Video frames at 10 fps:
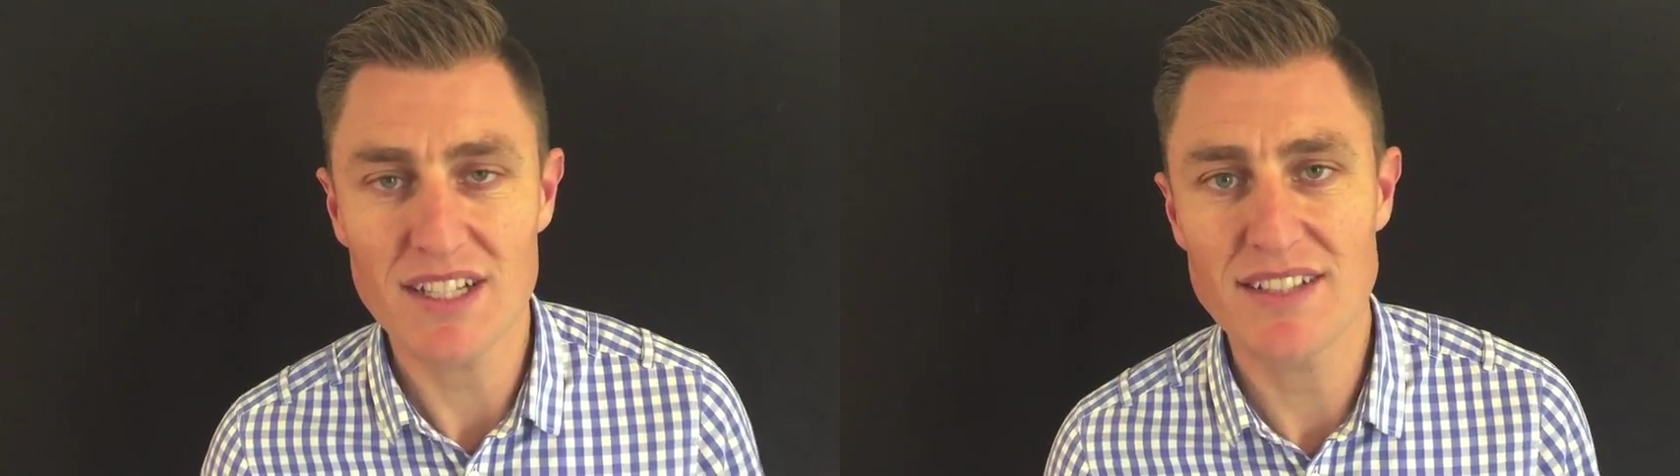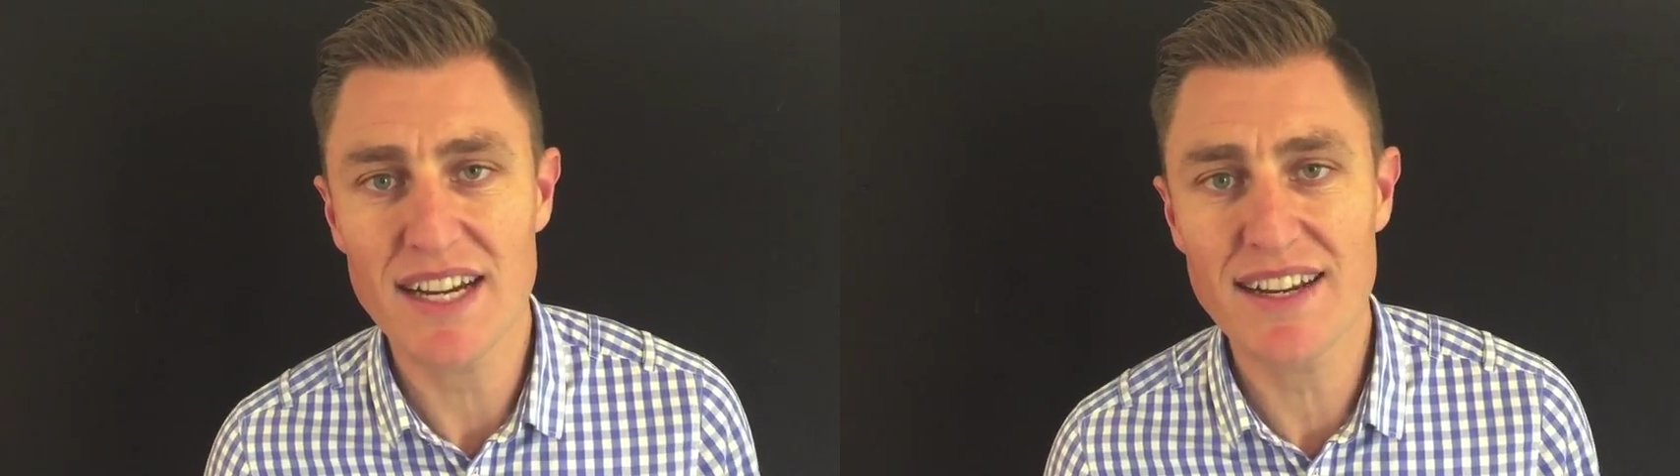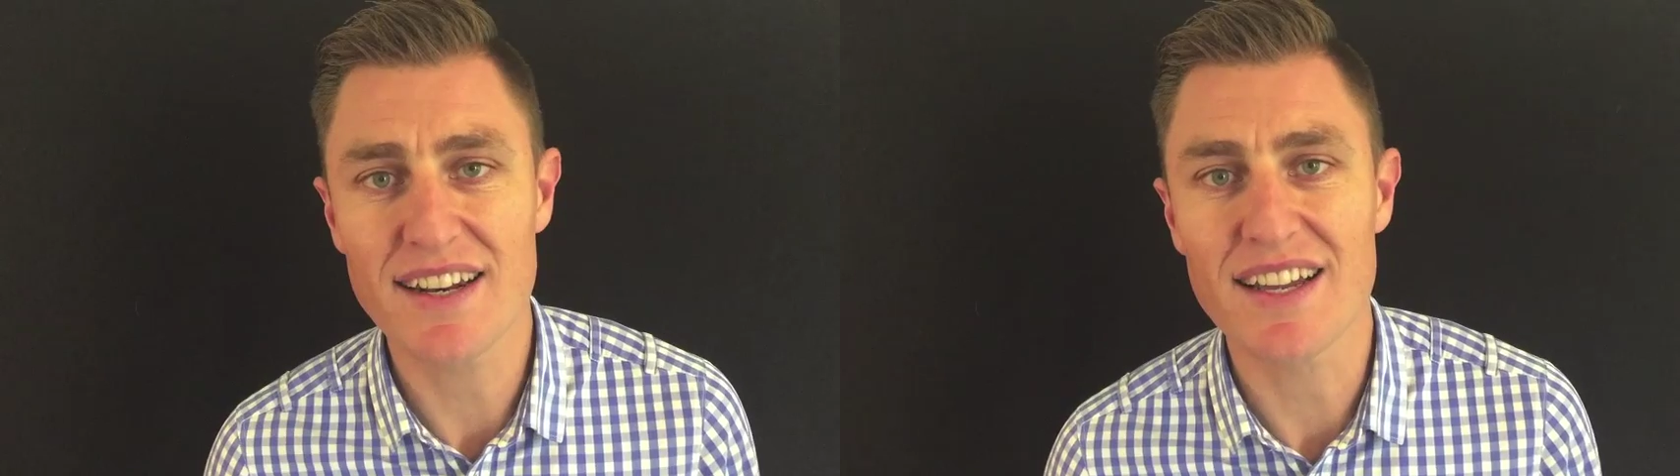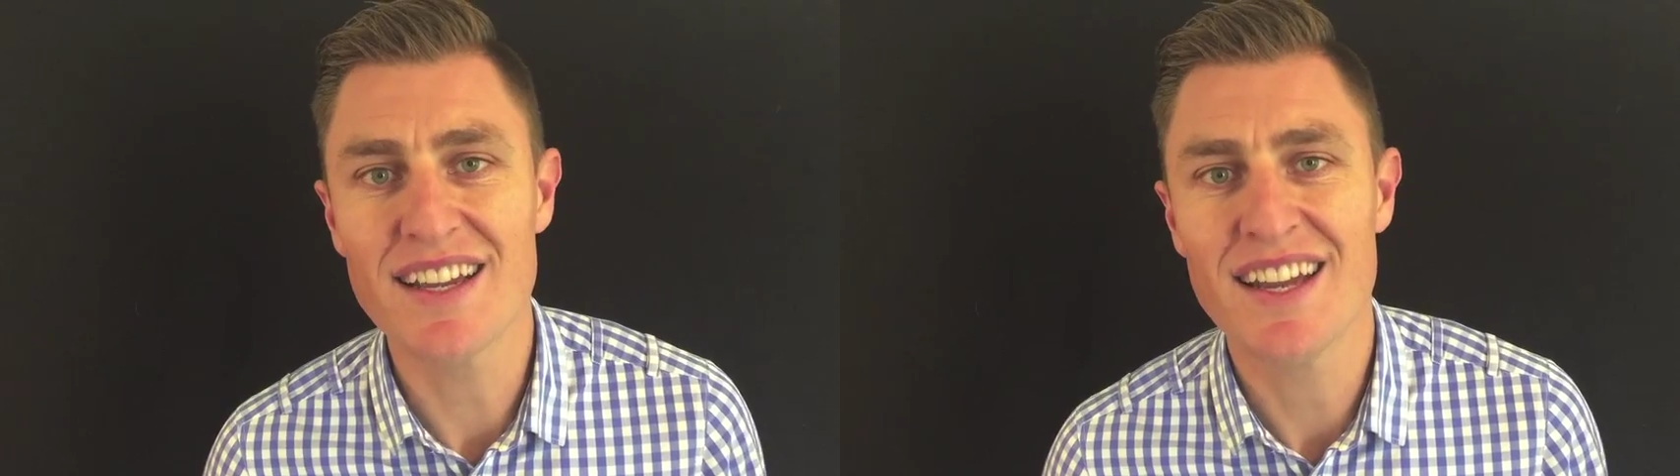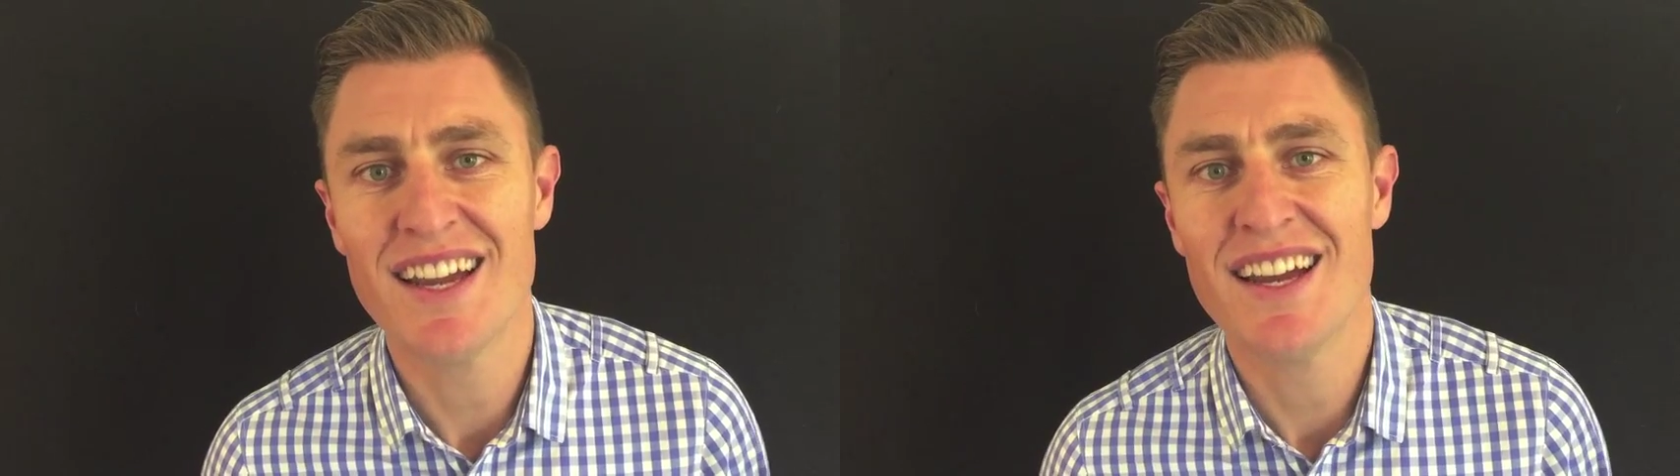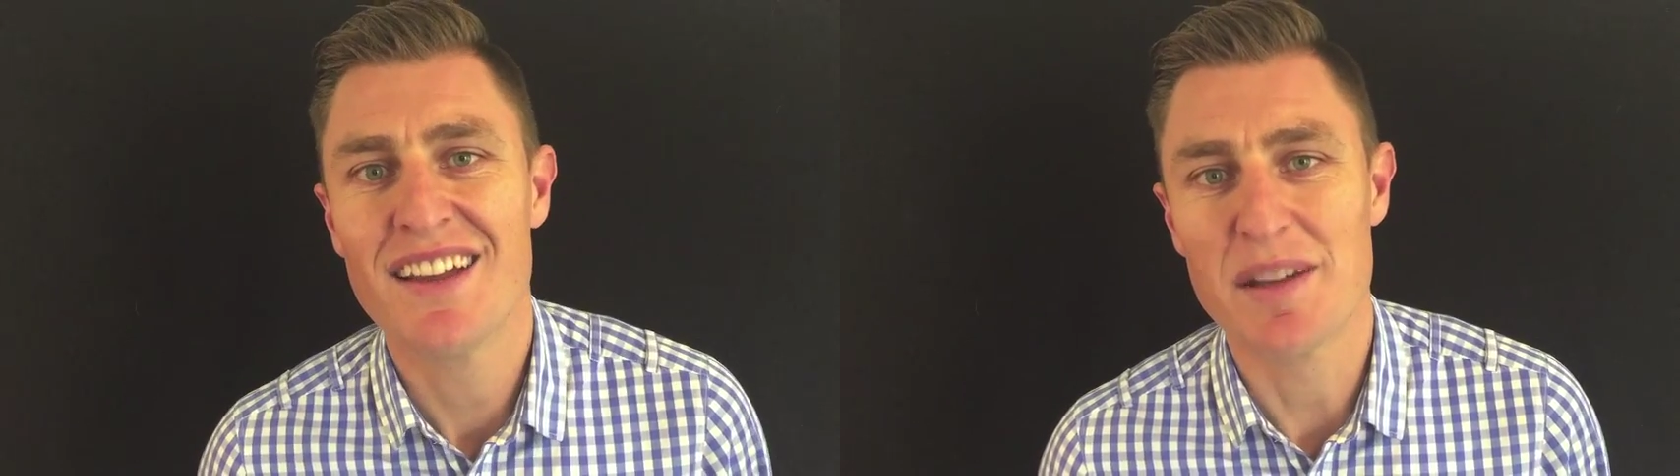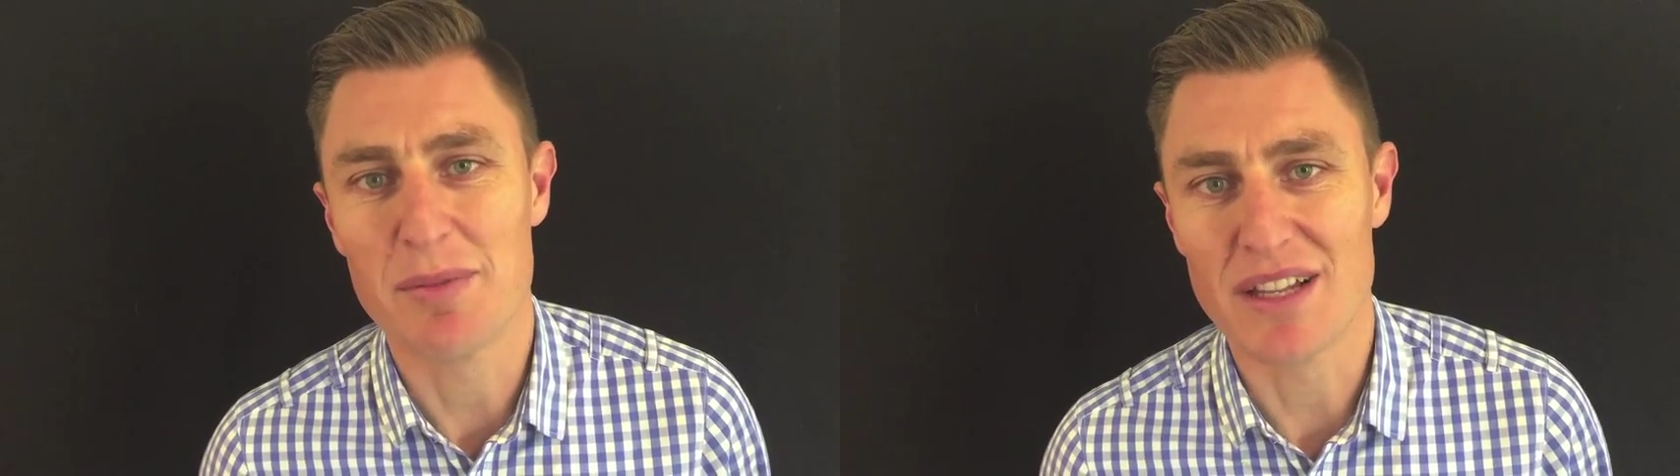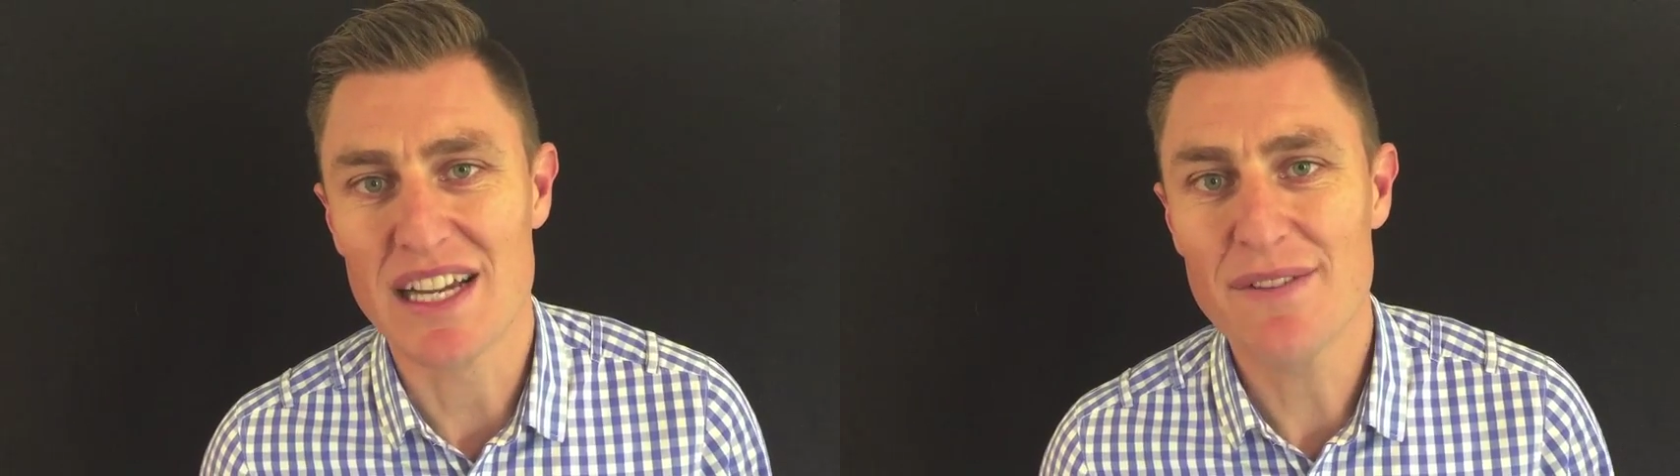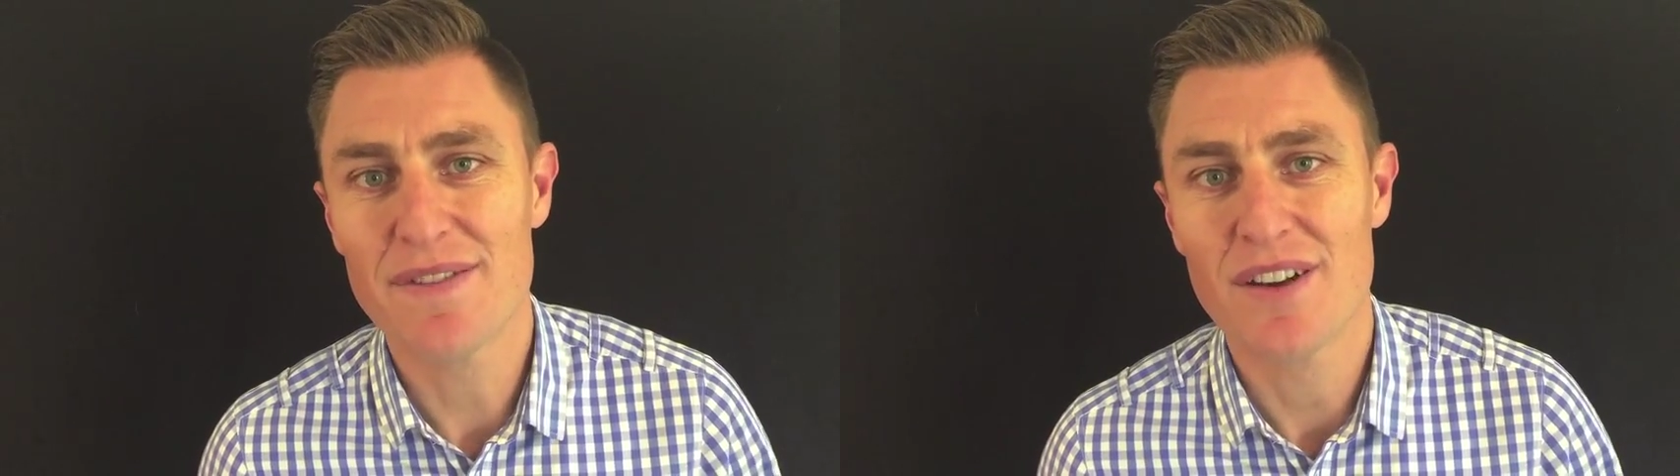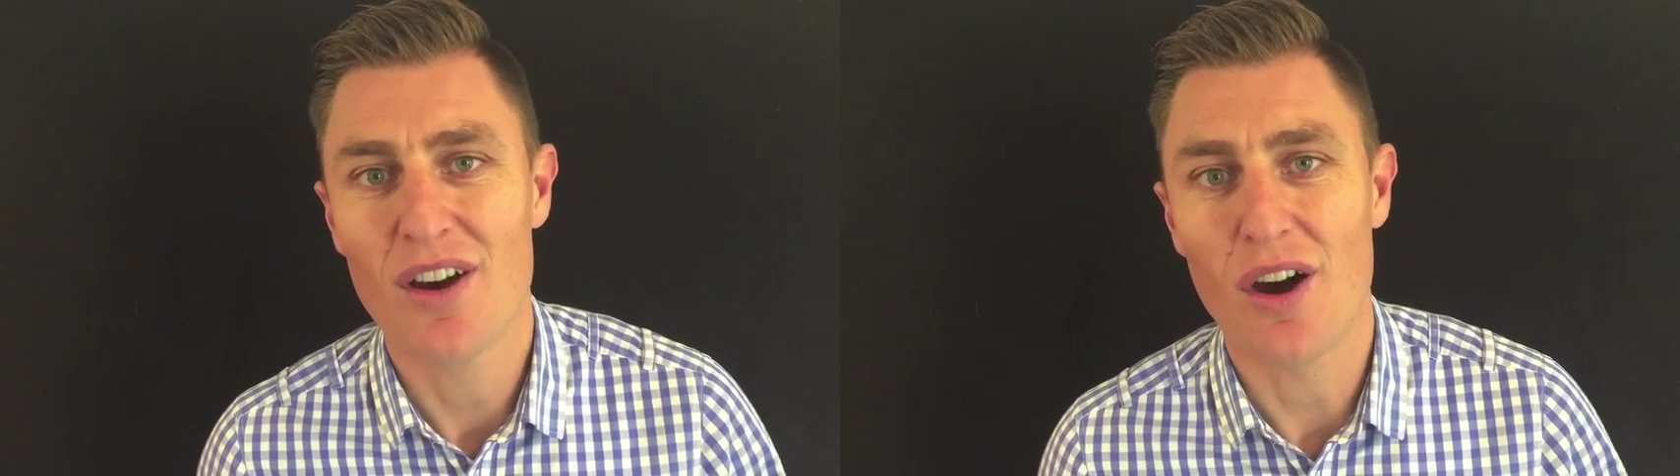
Secondly, the belief